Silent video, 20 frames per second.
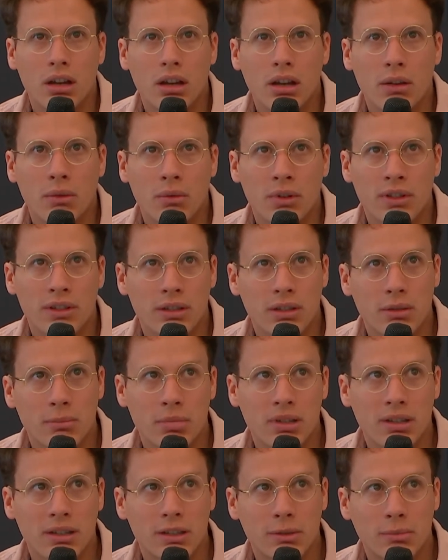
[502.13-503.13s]
What's the
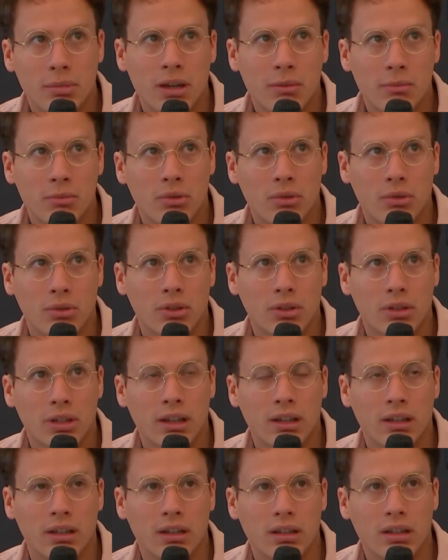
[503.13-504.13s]
biggest pain point
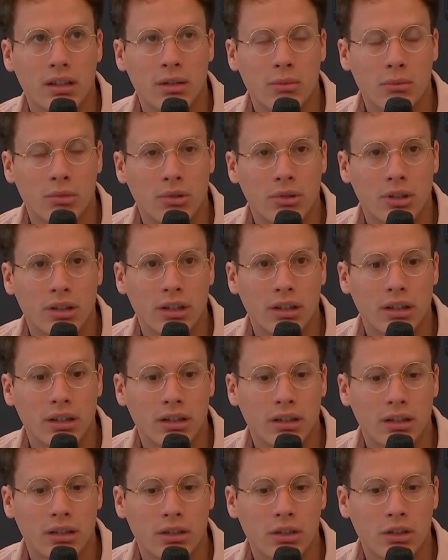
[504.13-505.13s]
in
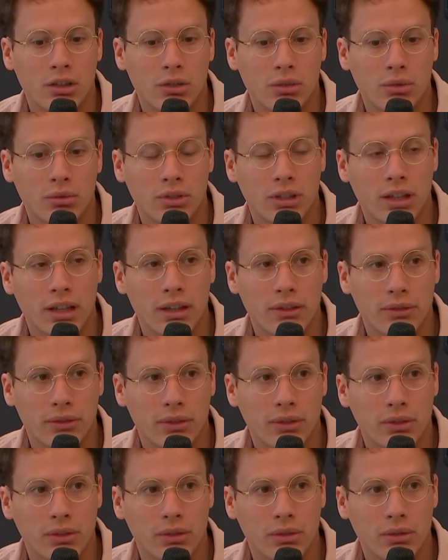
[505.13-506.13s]
onboarding new
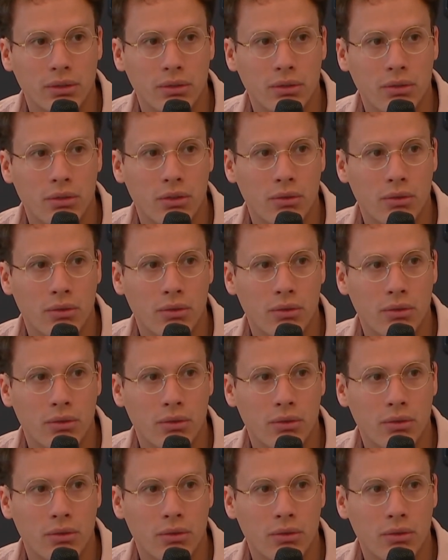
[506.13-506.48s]
devs to the